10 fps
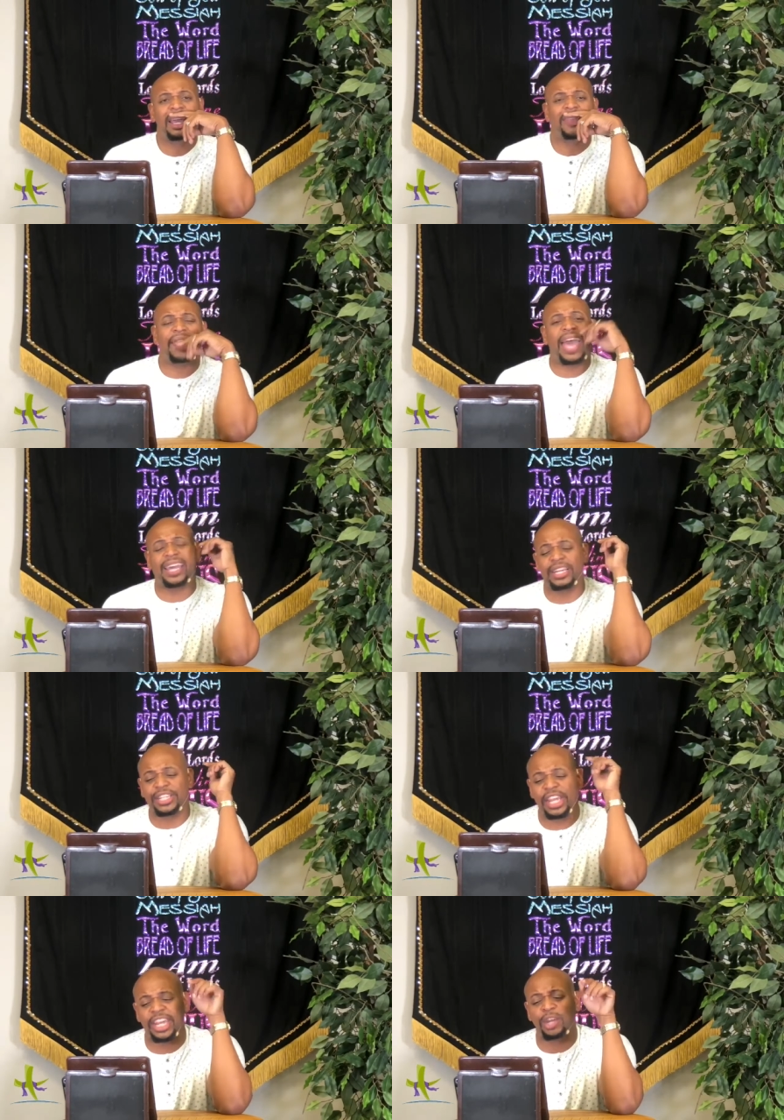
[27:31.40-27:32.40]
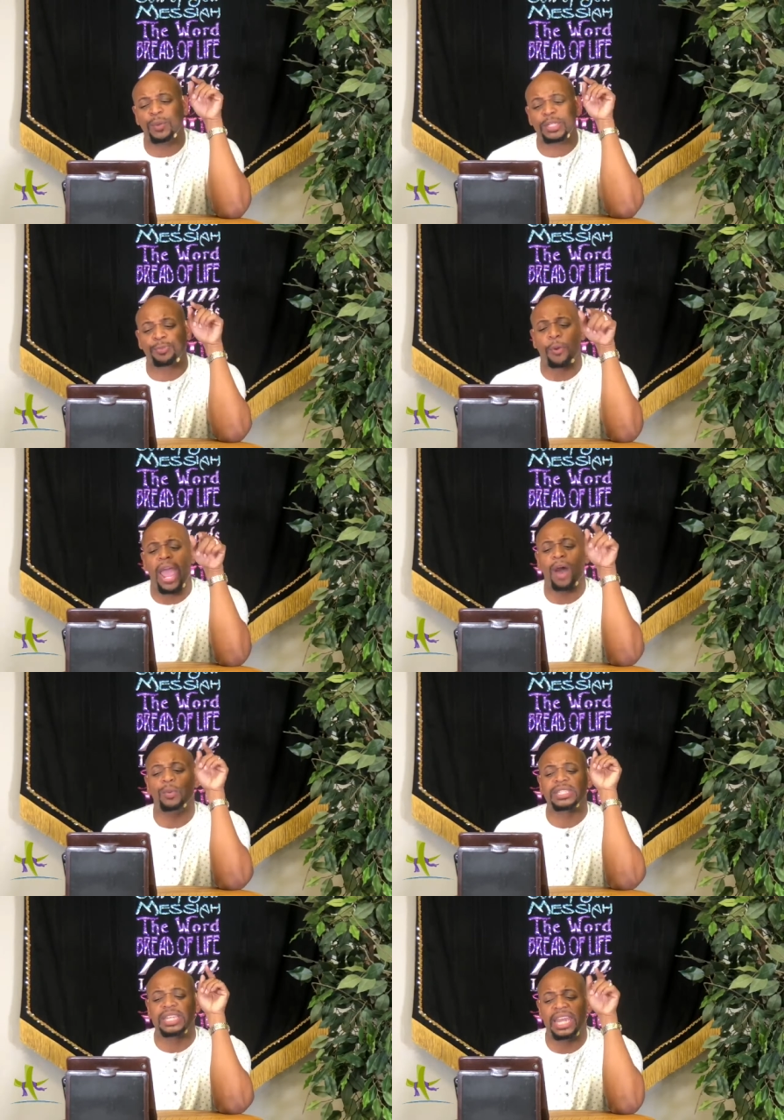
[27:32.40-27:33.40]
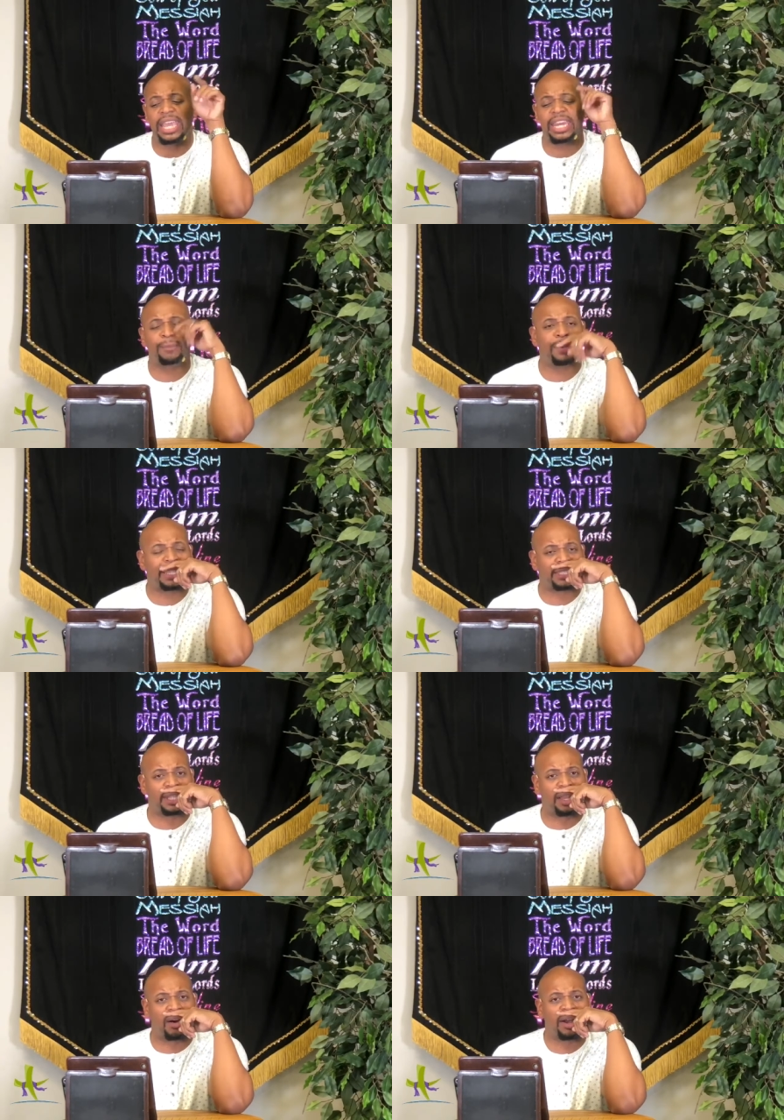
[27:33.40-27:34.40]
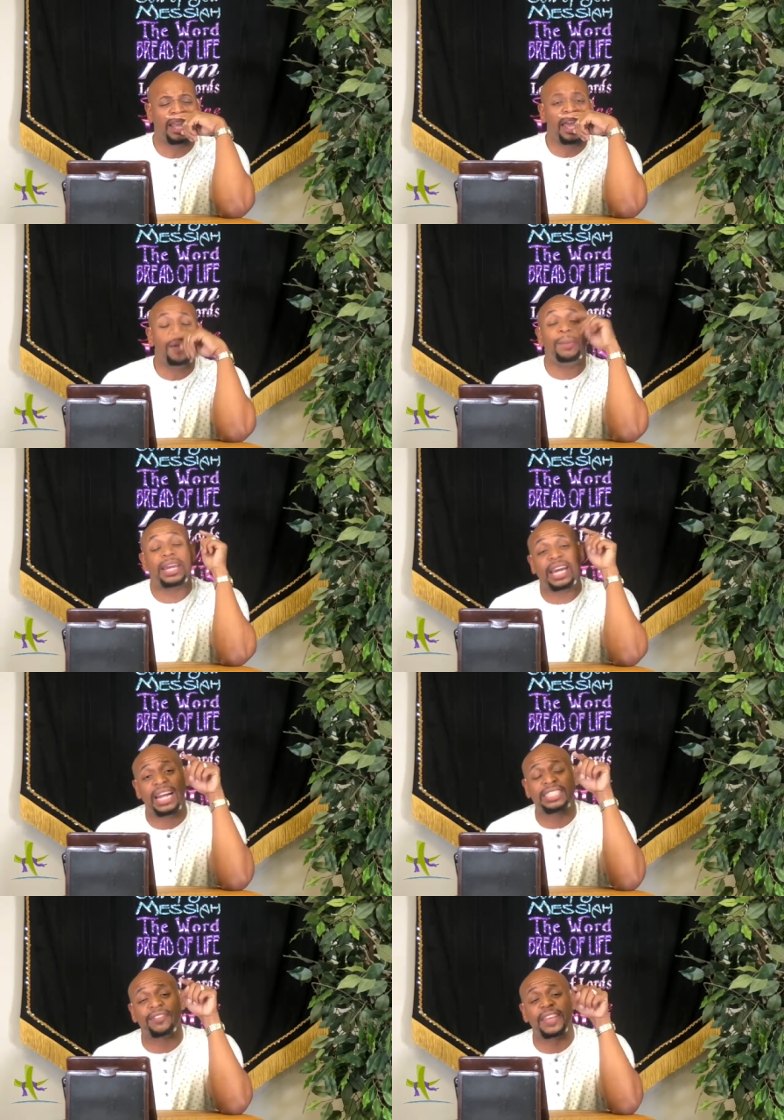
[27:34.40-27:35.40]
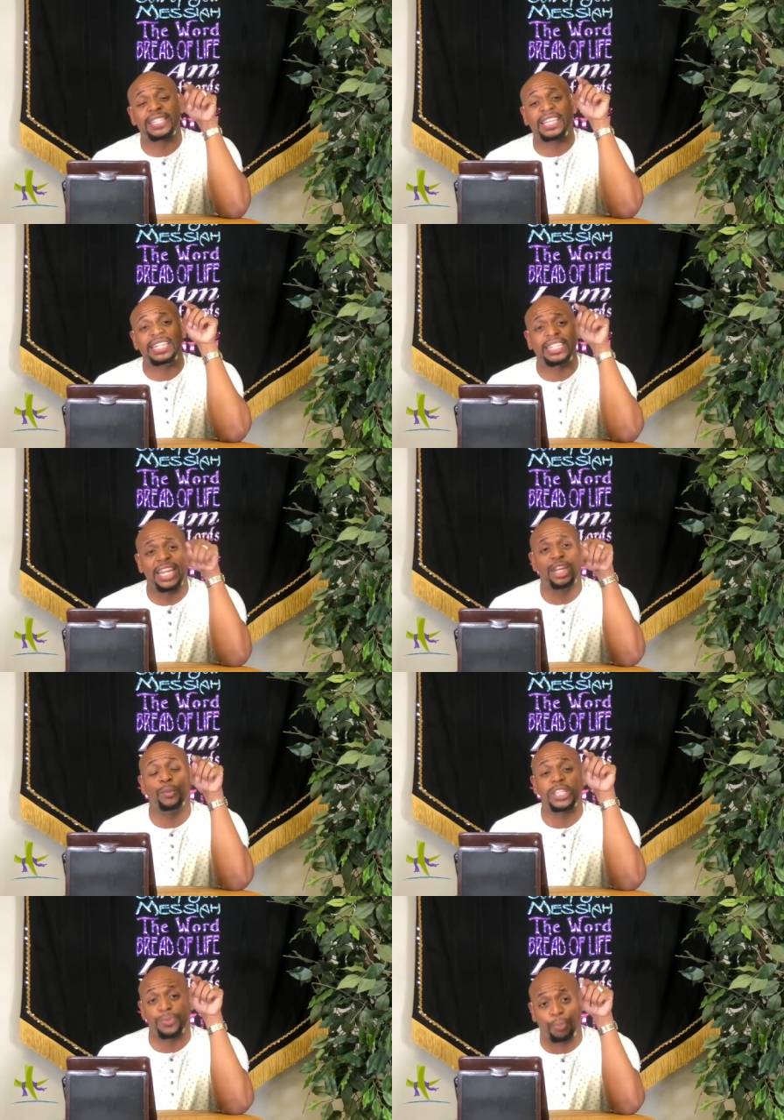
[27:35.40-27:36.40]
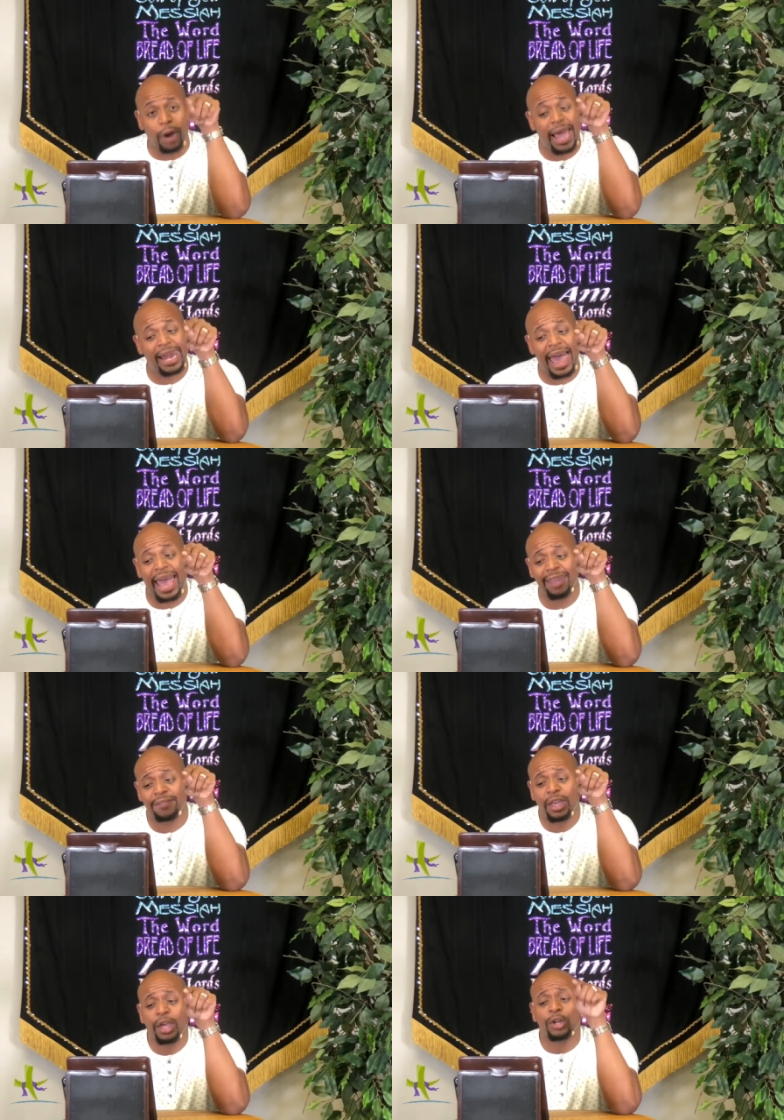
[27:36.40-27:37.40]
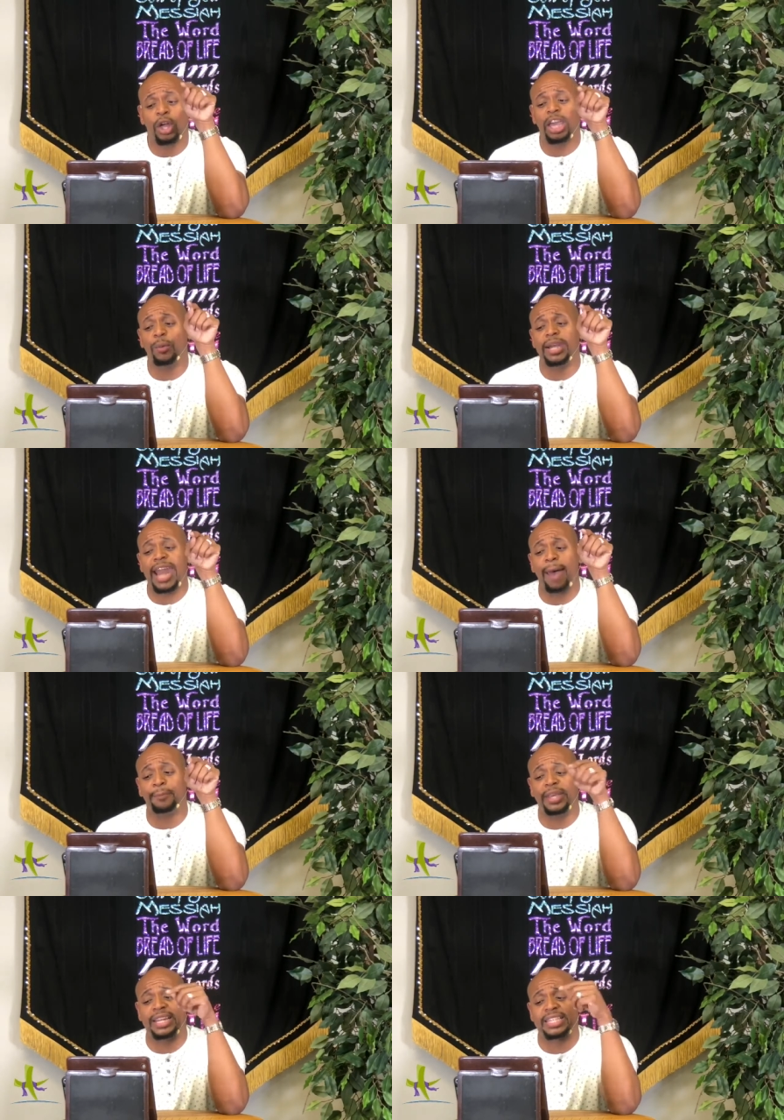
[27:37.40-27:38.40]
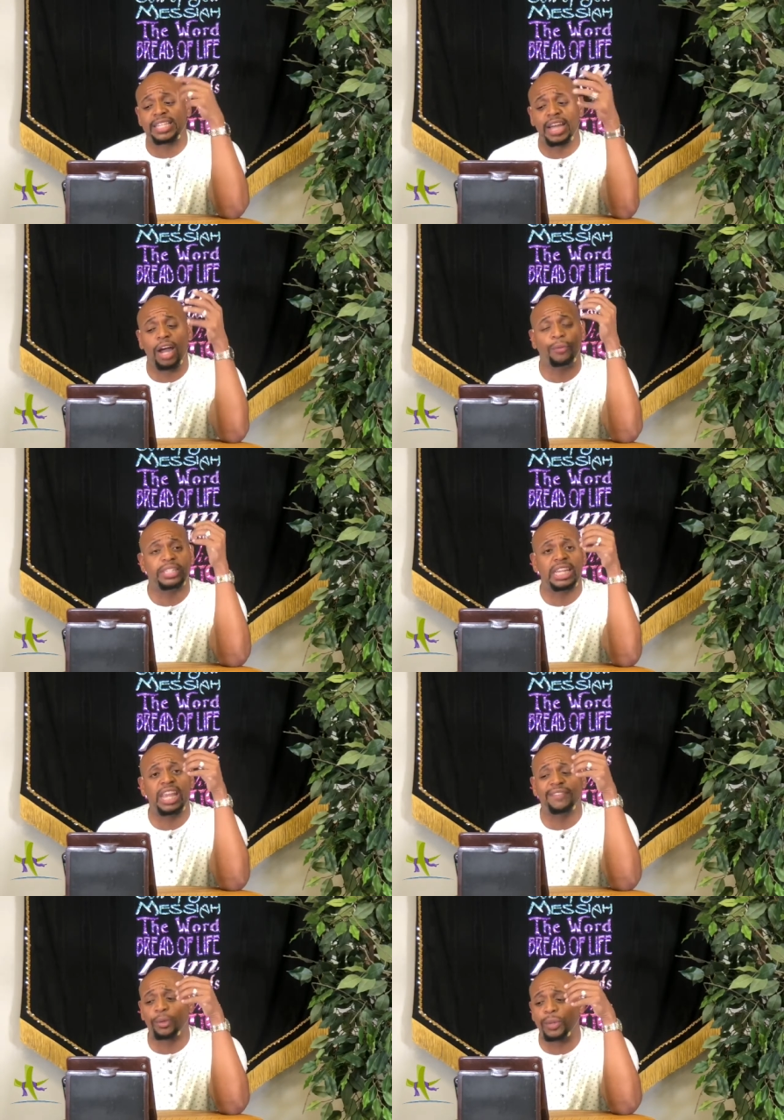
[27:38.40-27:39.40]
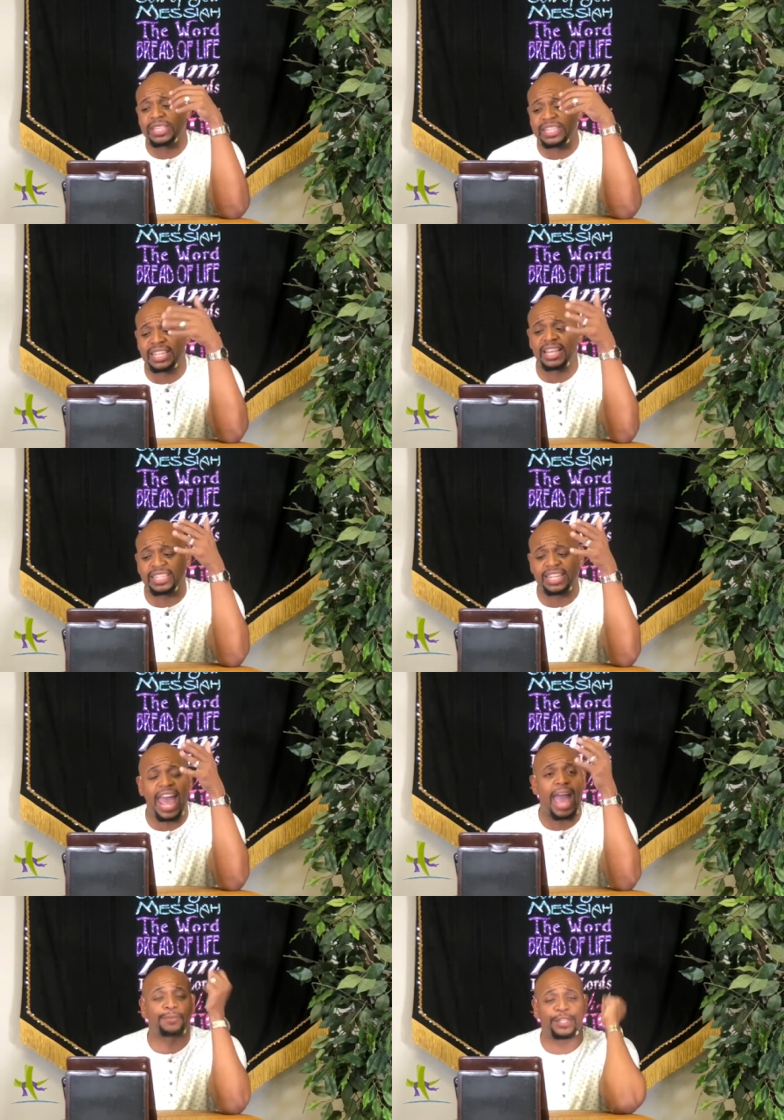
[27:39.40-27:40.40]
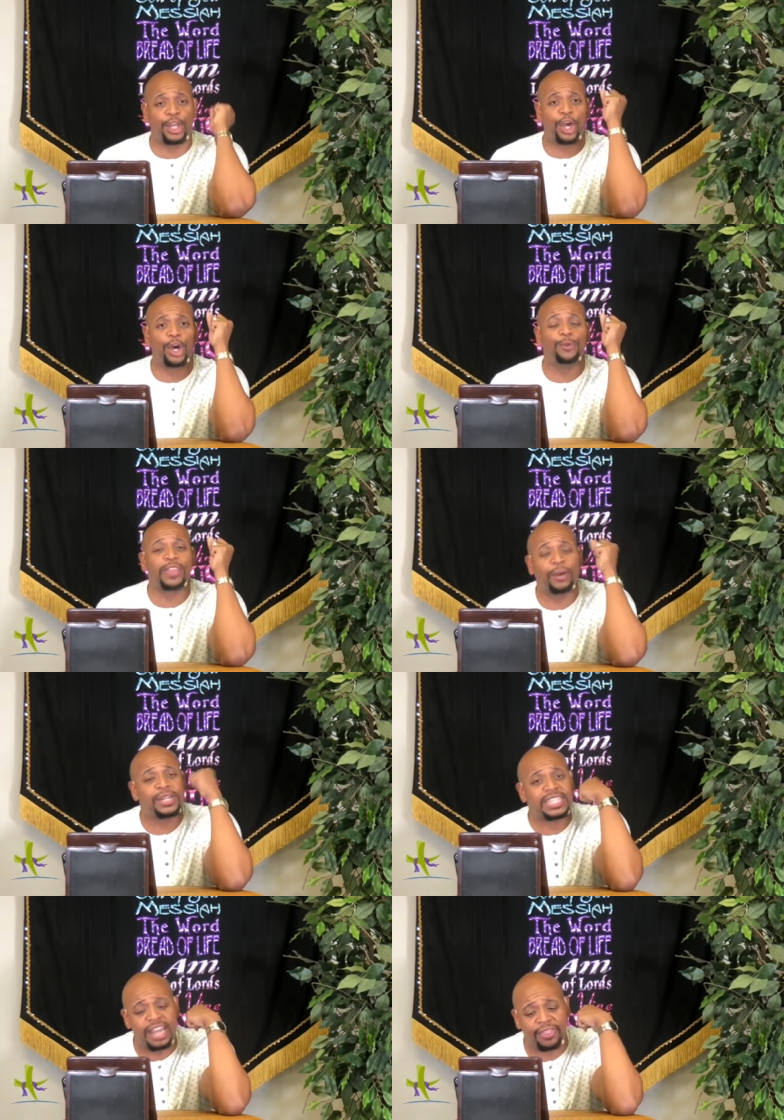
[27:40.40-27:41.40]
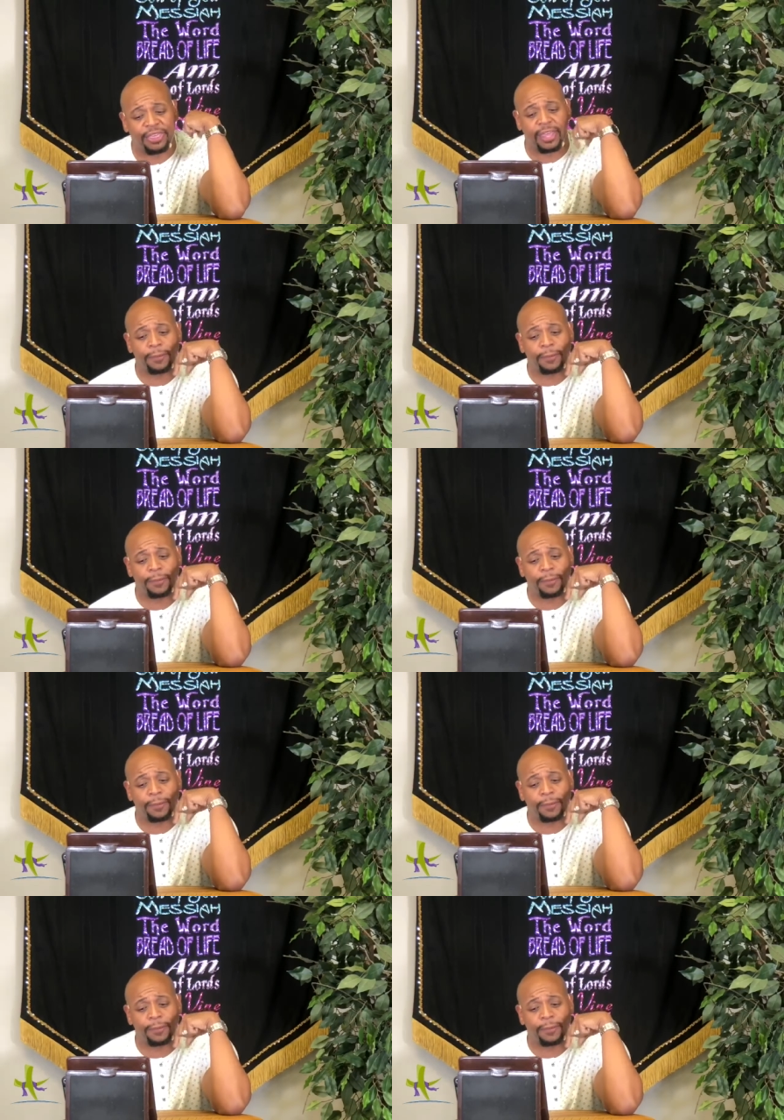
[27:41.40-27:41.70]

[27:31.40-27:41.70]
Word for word: That continuous prayer was needed, bless the Lord. Because of his continuous prayer life, well, he would not be discouraged even when six times he heard there is nothing.